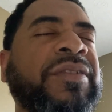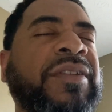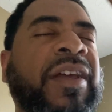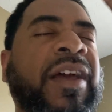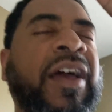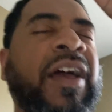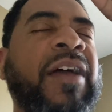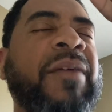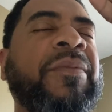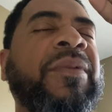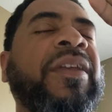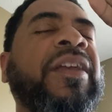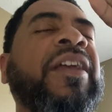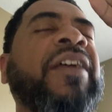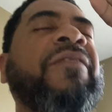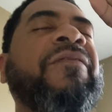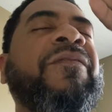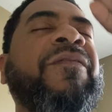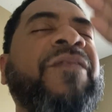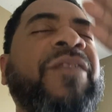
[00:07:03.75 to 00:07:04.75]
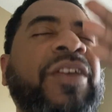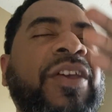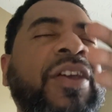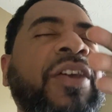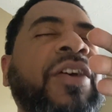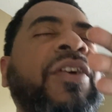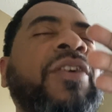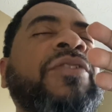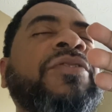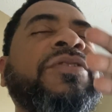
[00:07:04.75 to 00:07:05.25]
time, it
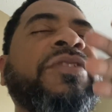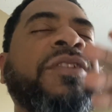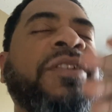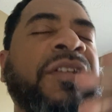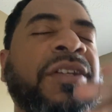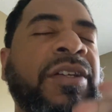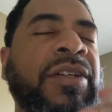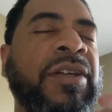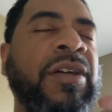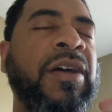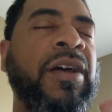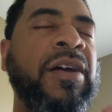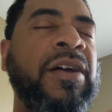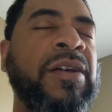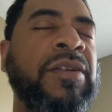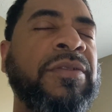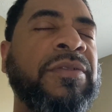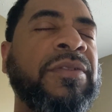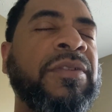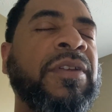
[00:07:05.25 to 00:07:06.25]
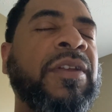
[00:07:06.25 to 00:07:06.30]
feels good.